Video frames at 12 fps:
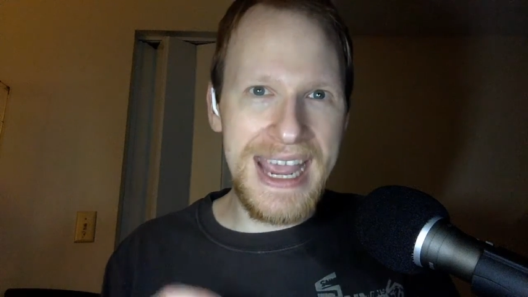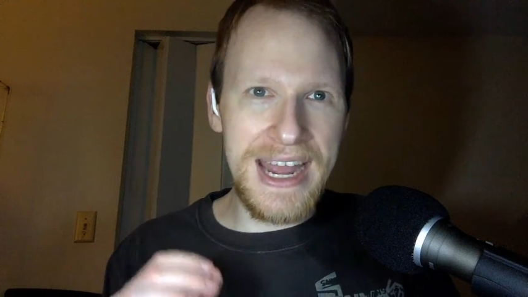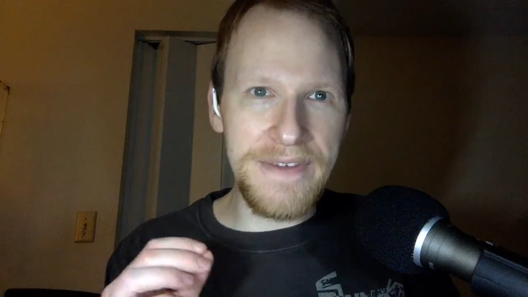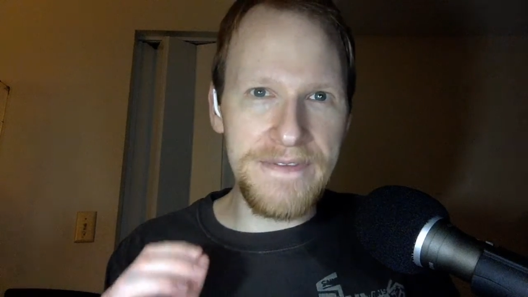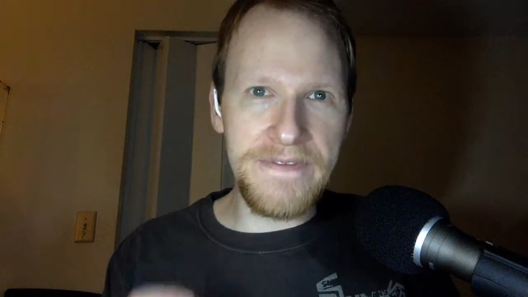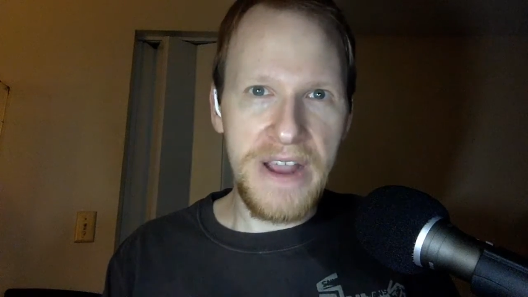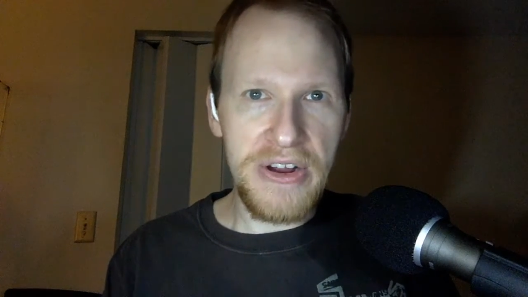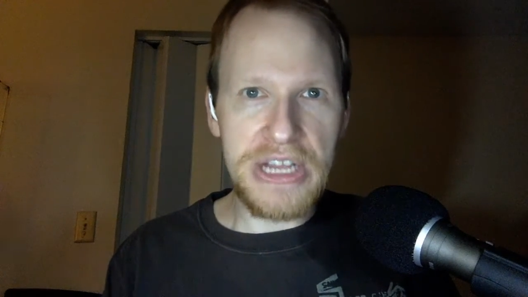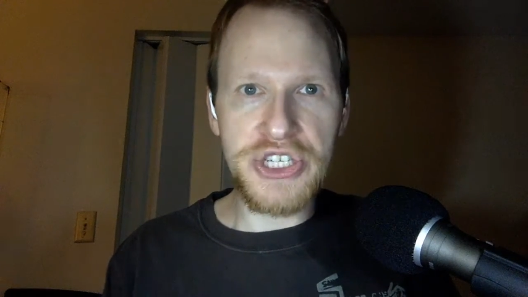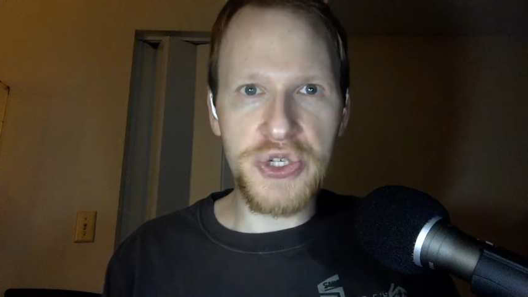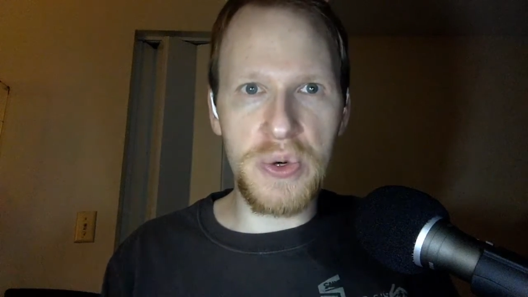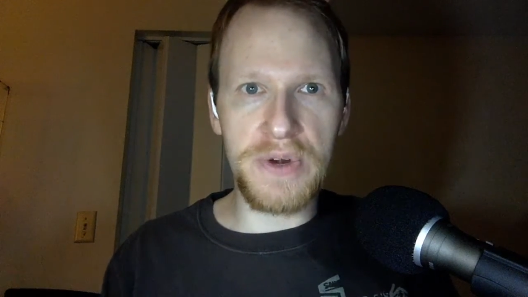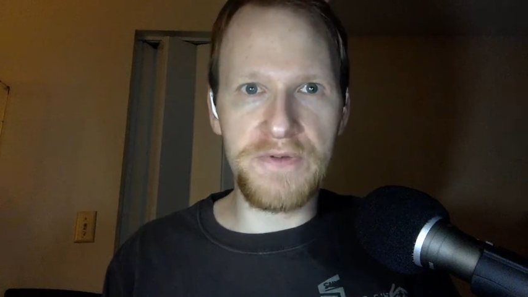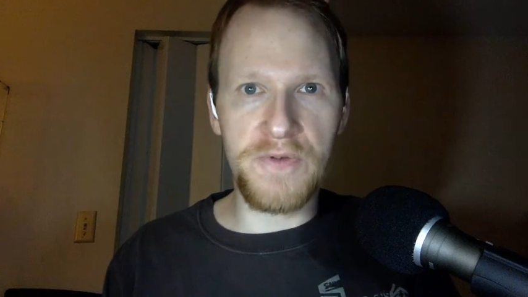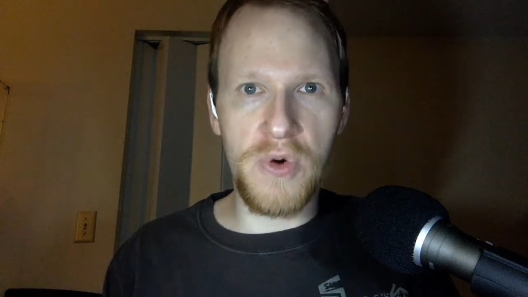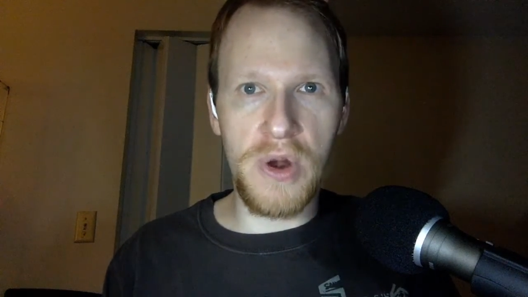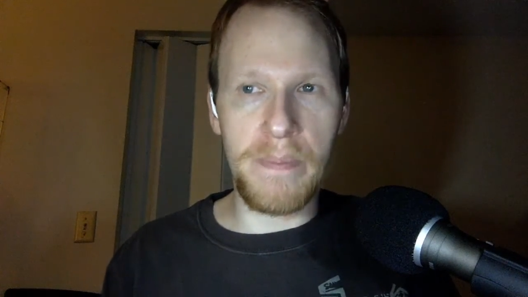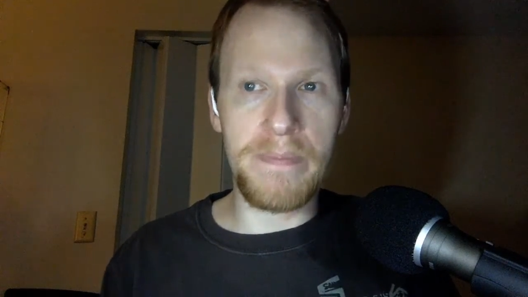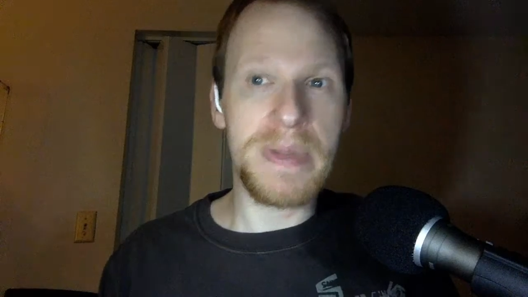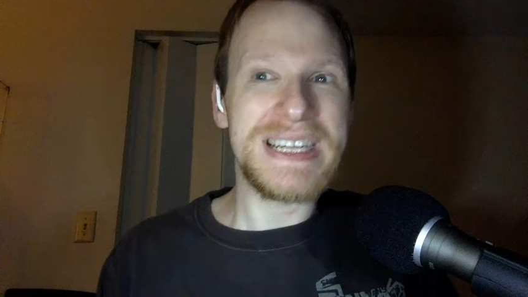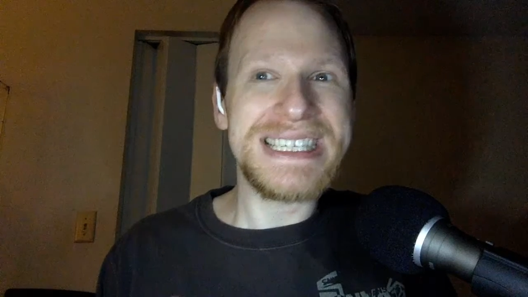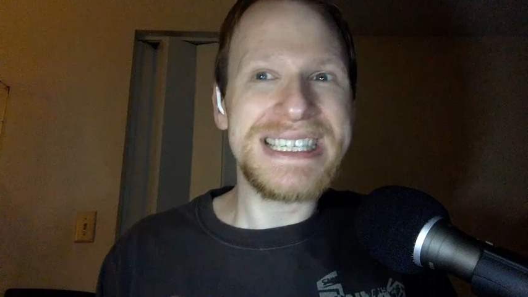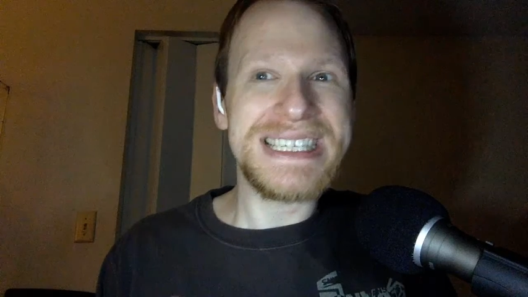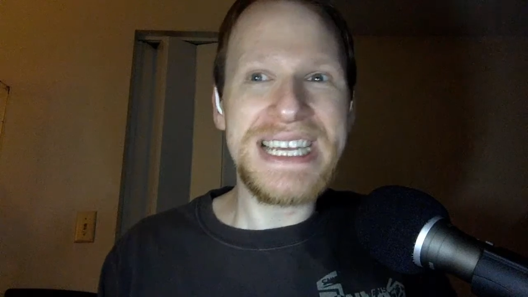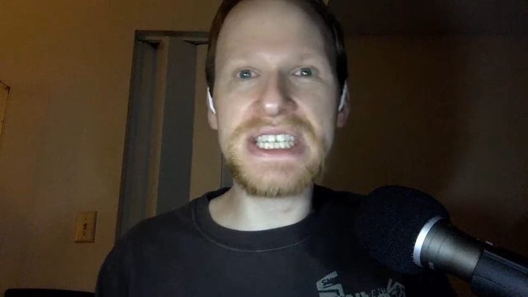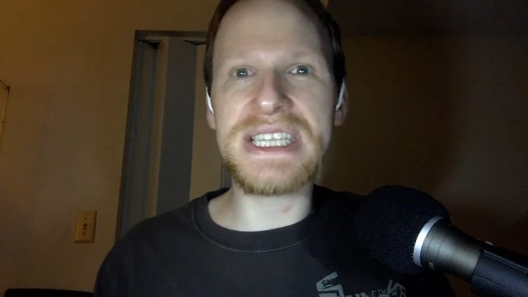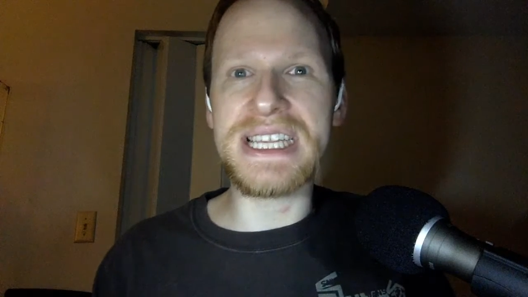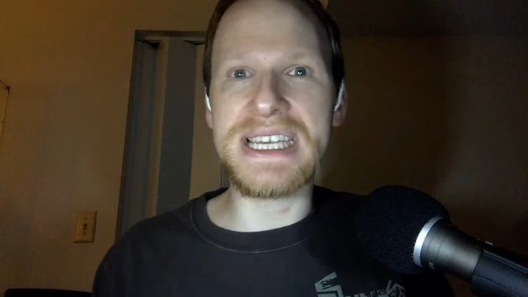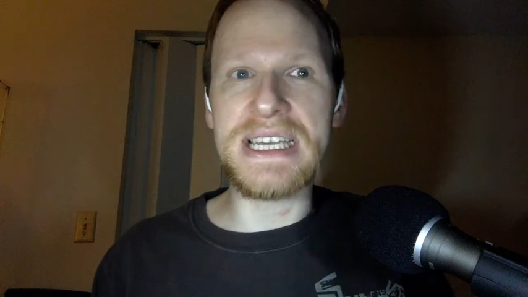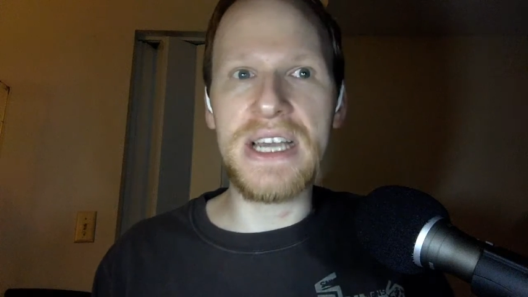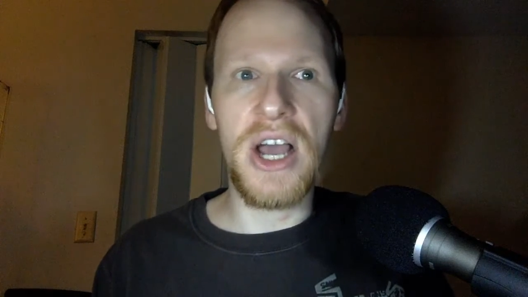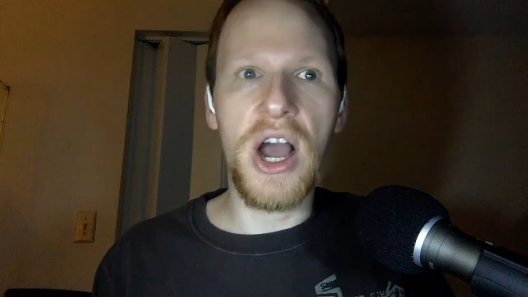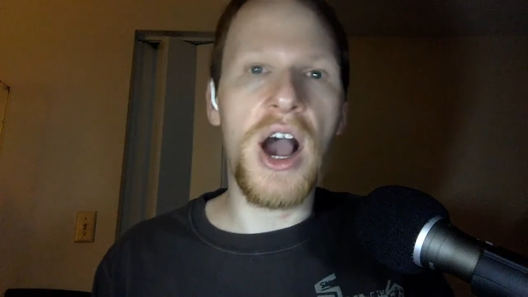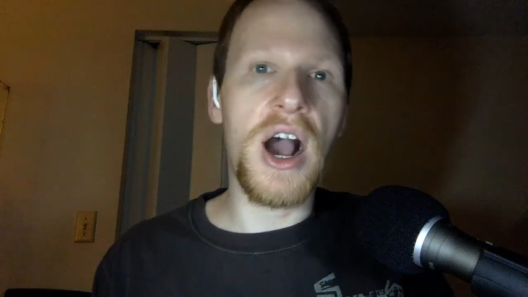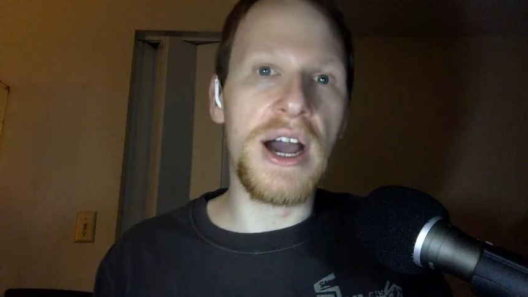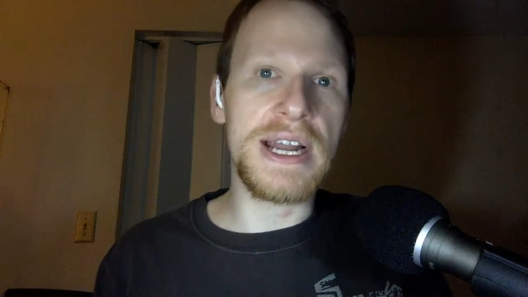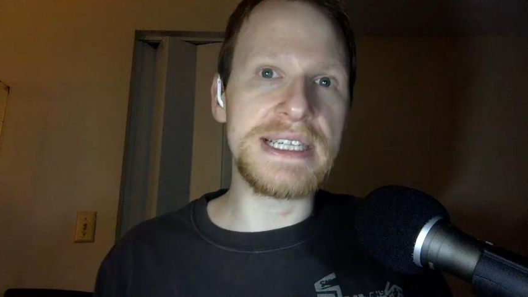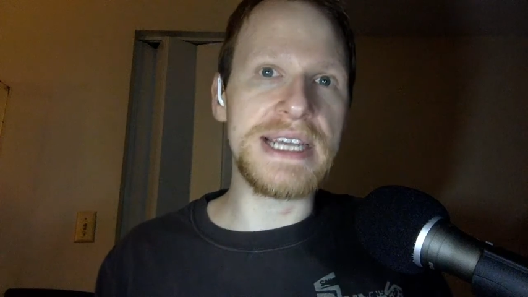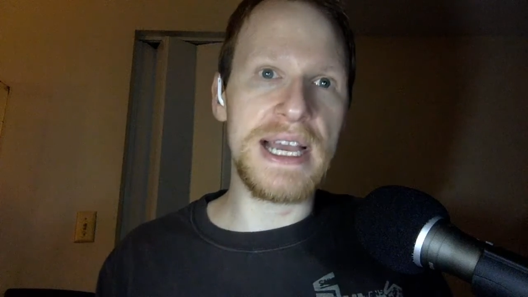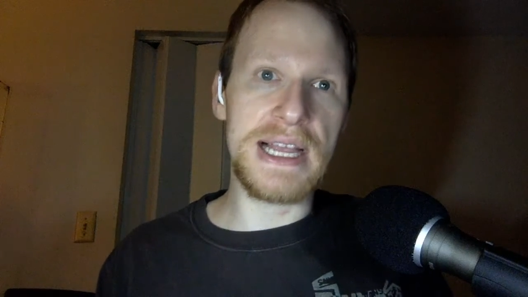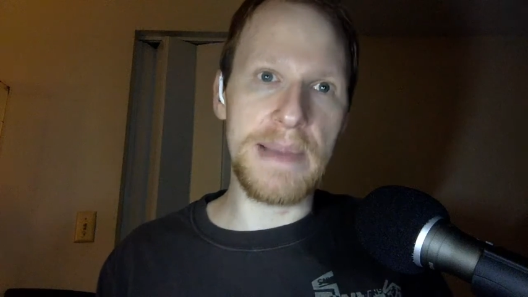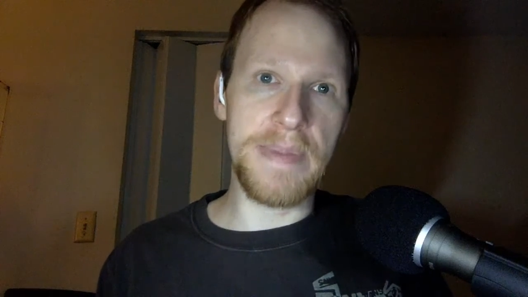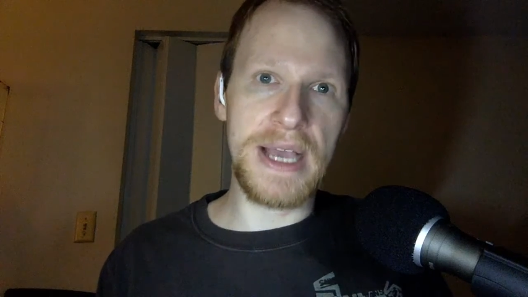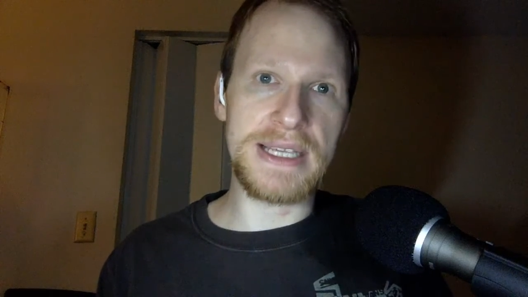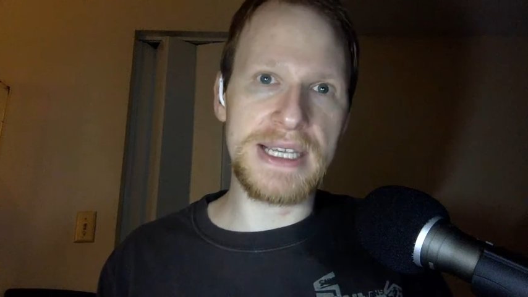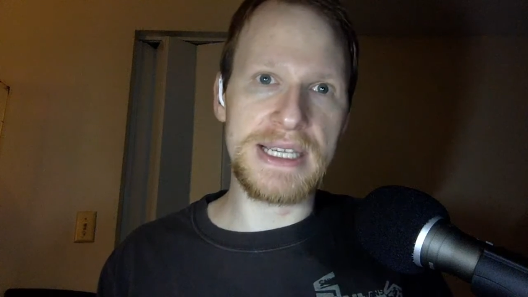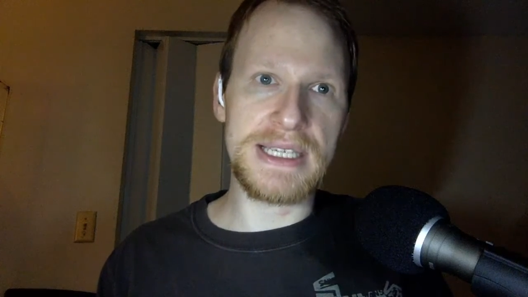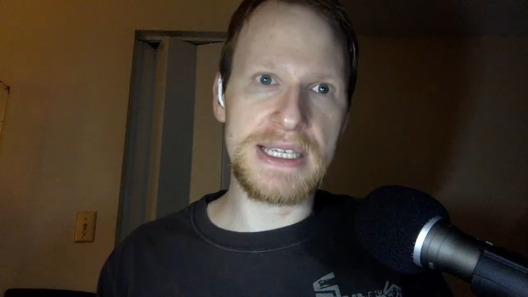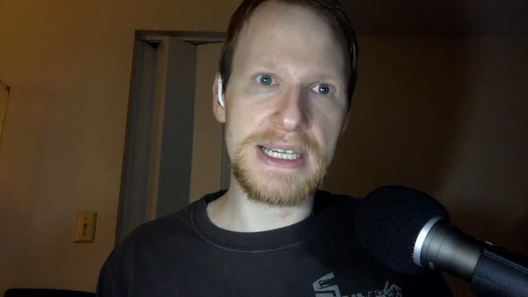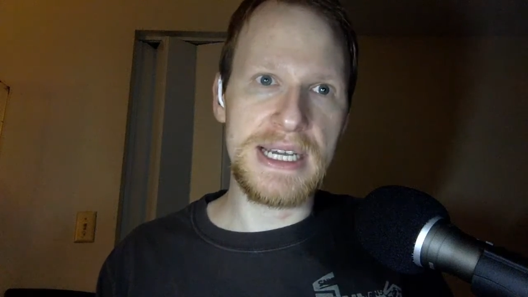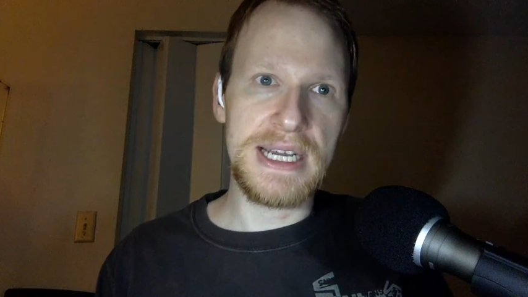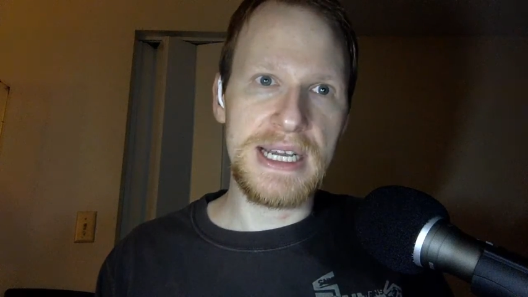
in a very short form, potentially on a daily basis?